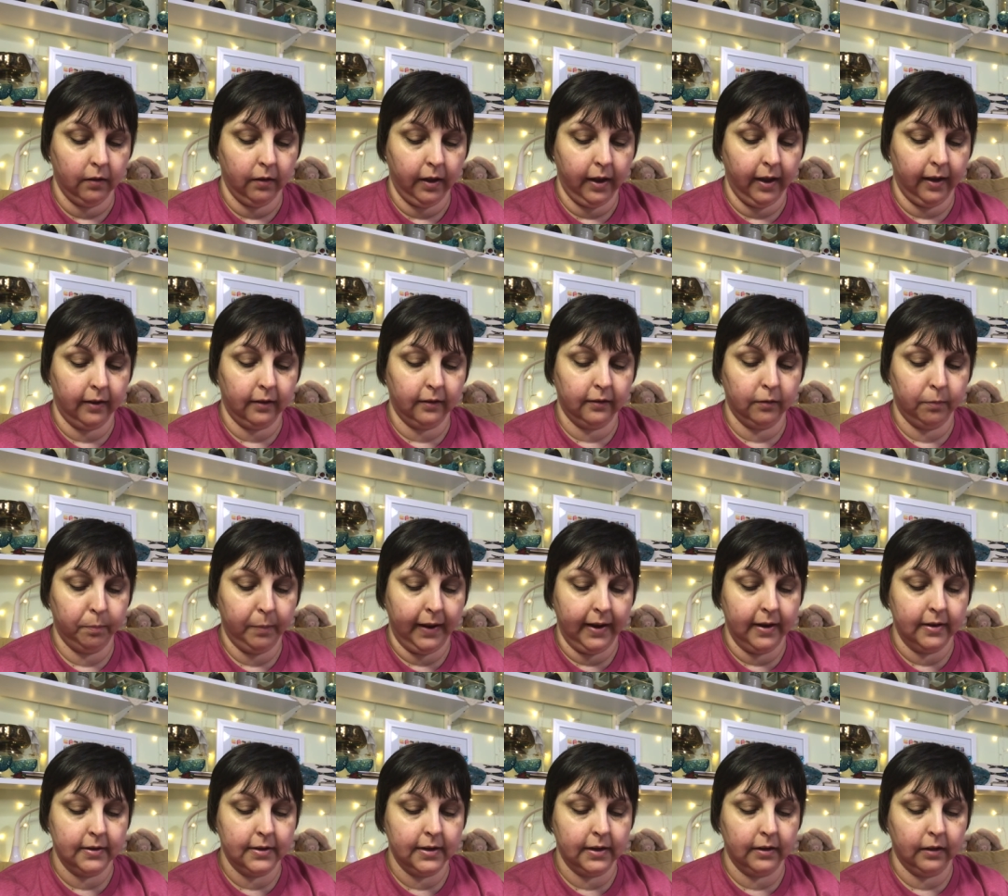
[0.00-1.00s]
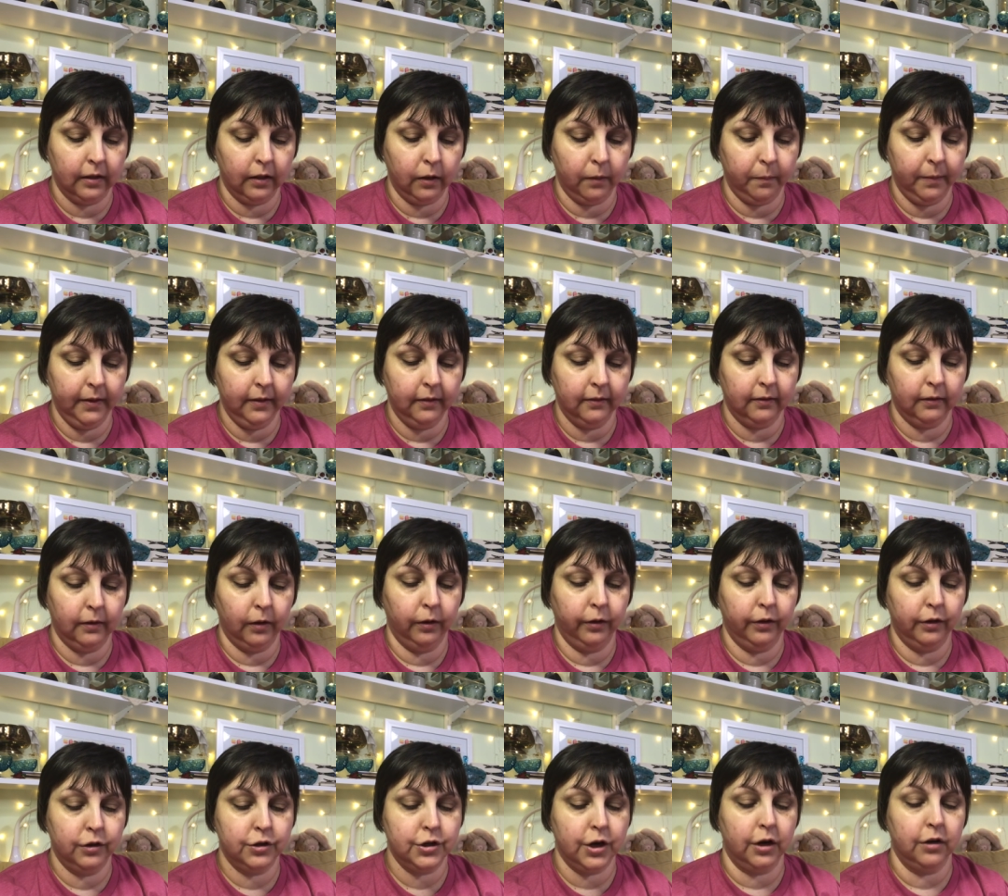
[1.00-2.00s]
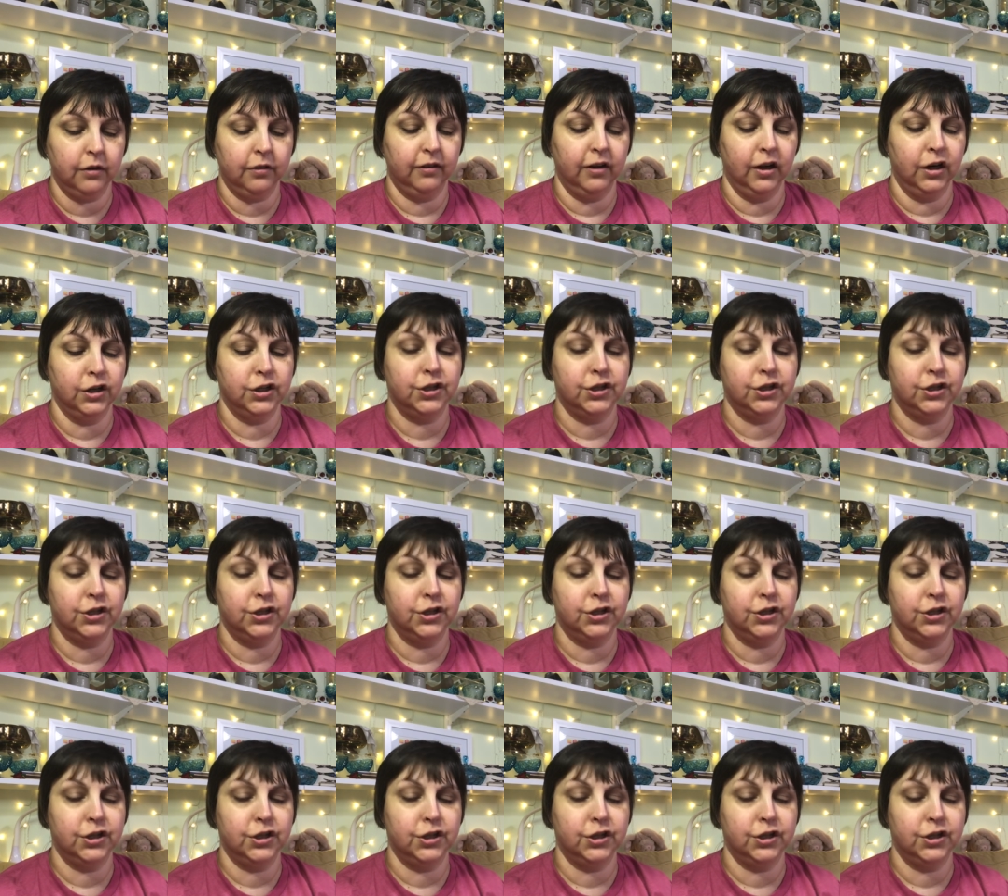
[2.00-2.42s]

Expand it a little bit so the chart's not